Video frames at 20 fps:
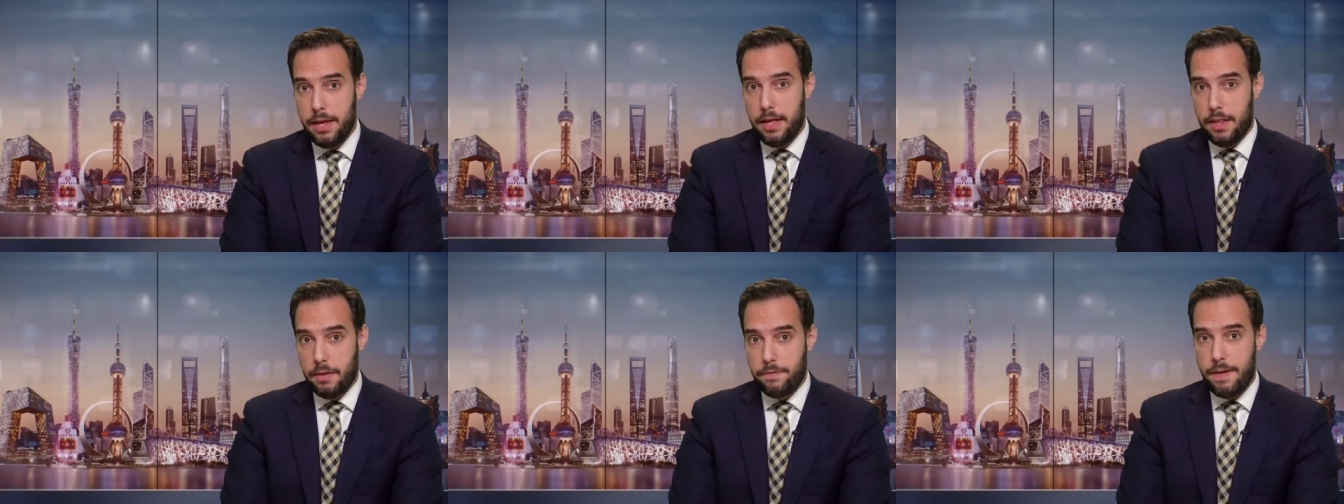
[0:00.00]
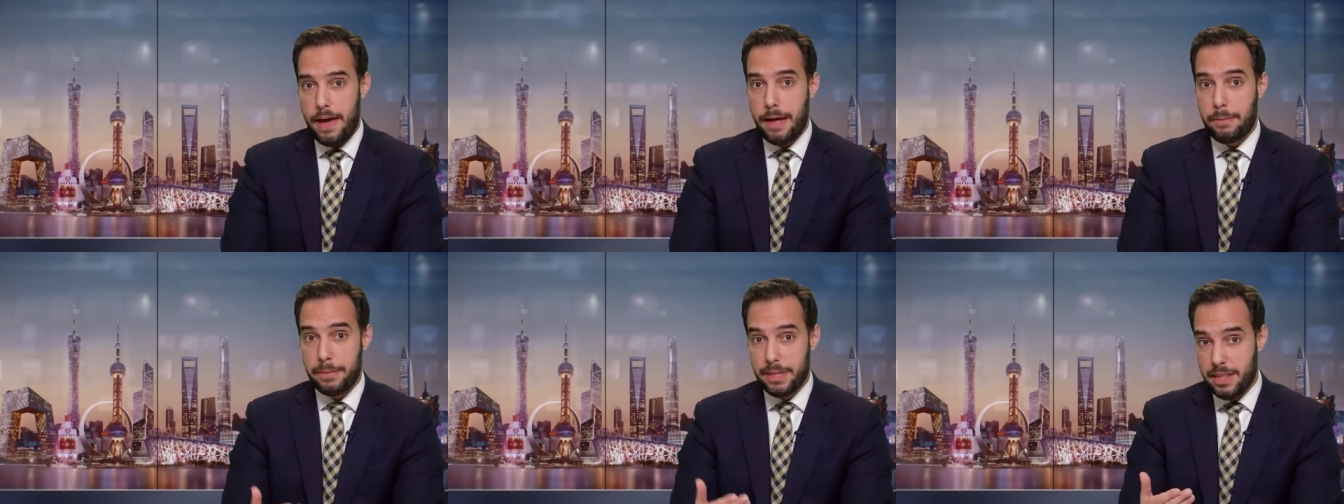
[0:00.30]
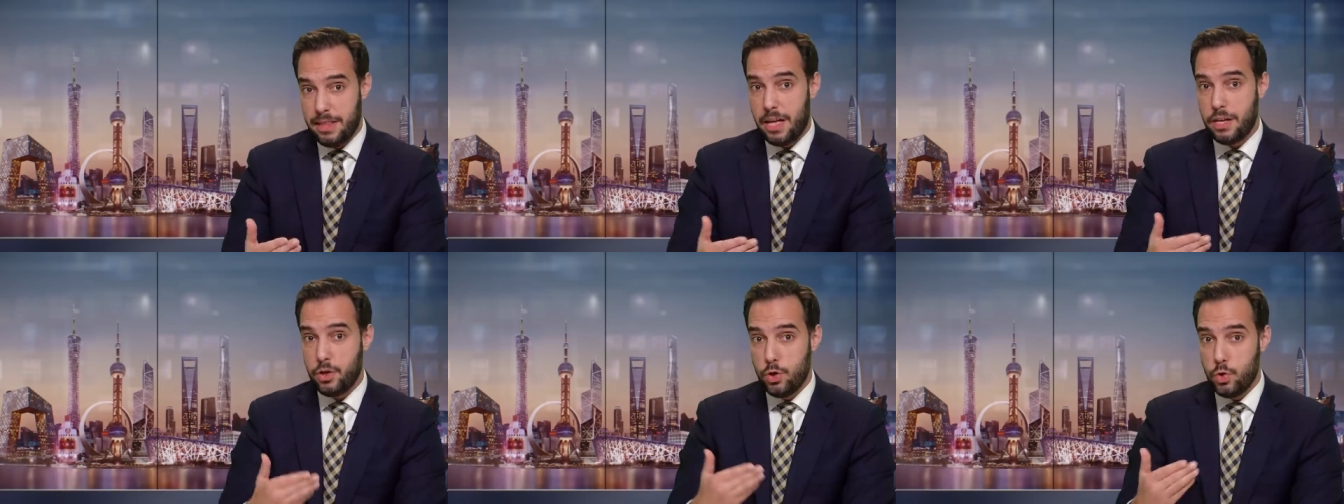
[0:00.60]
The family
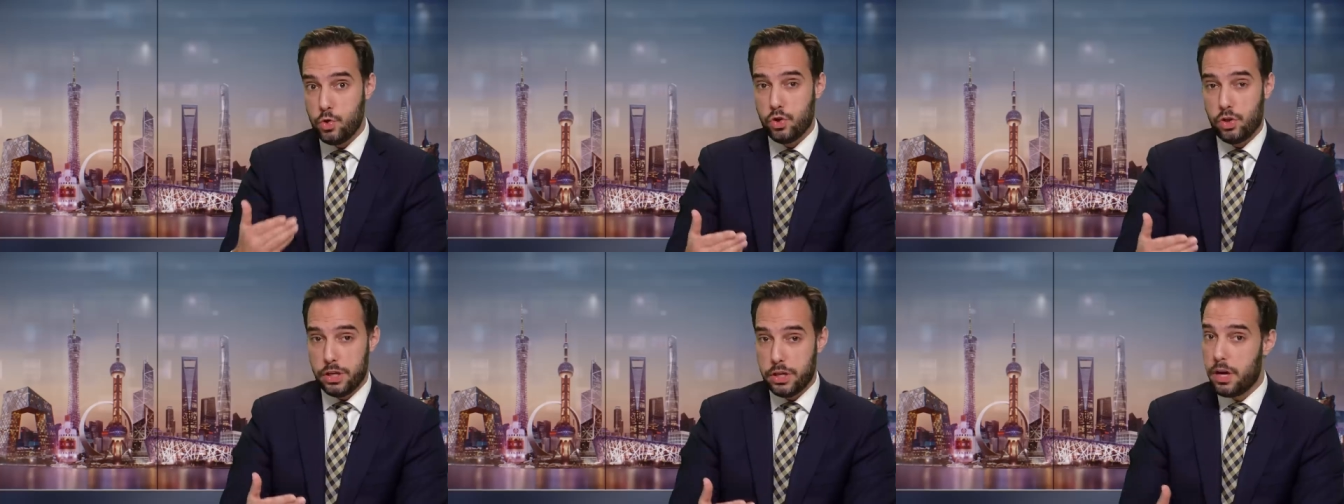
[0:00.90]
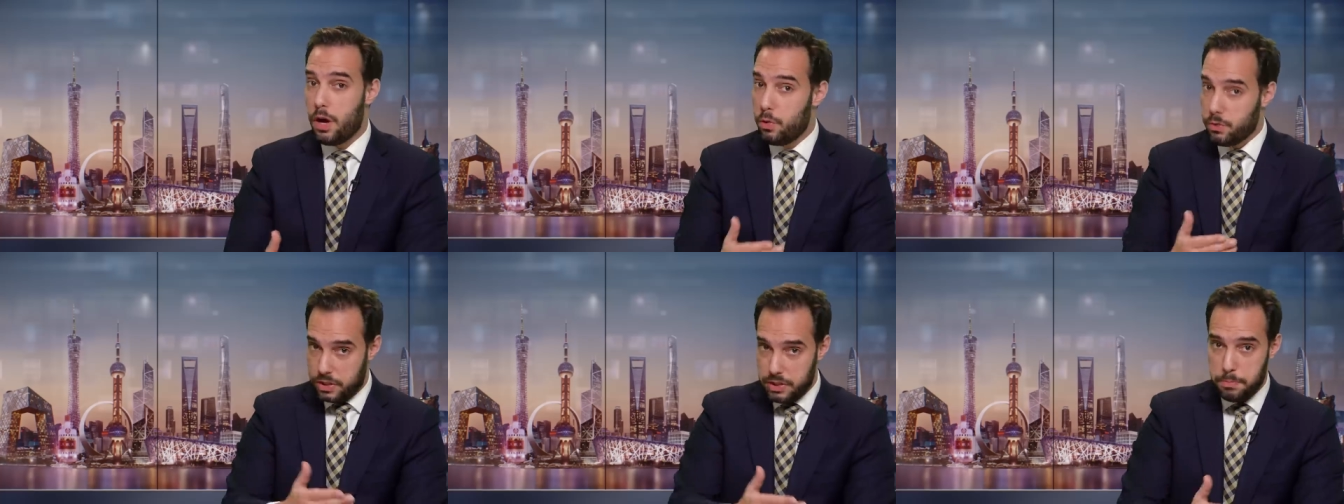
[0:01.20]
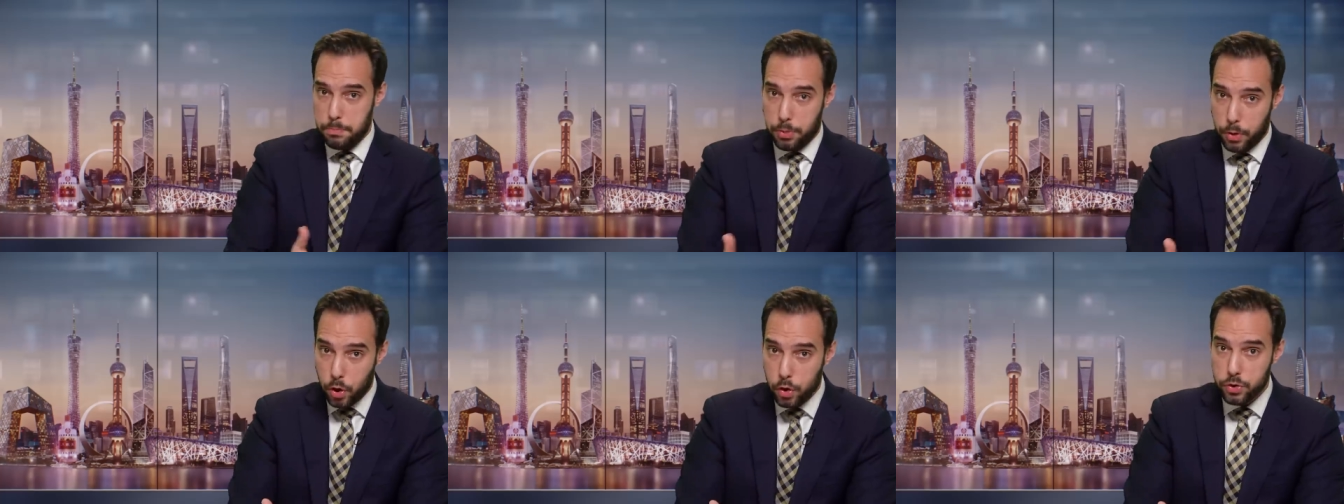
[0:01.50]
then usually goes
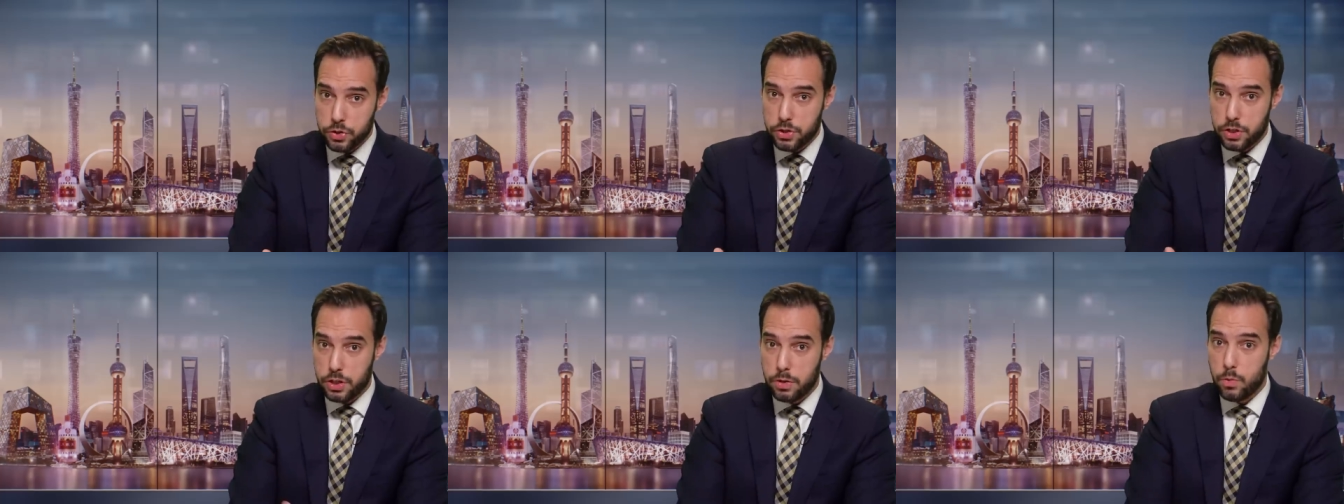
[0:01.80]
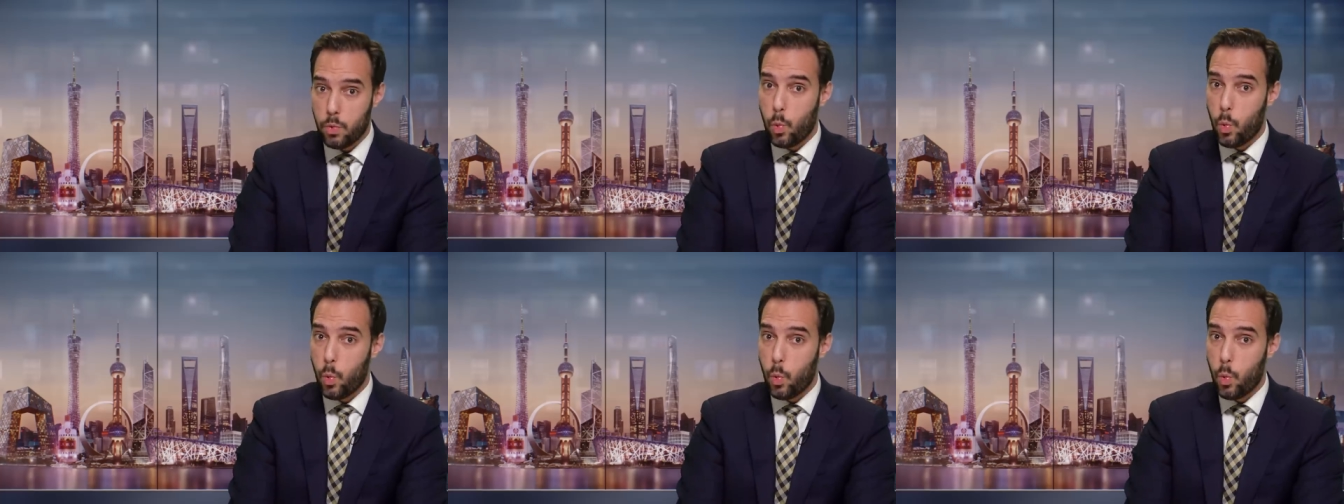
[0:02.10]
in person